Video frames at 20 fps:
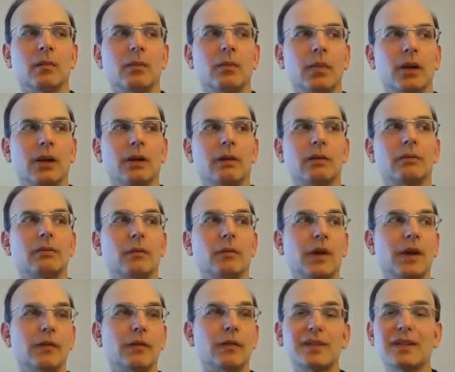but
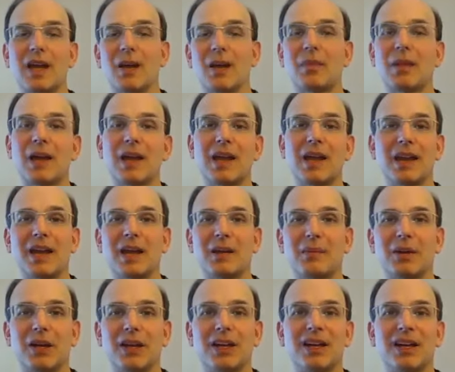whatever timeline
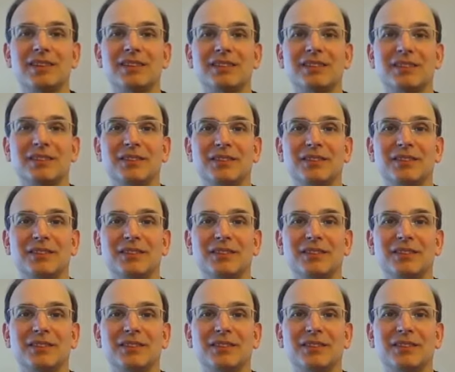i'm on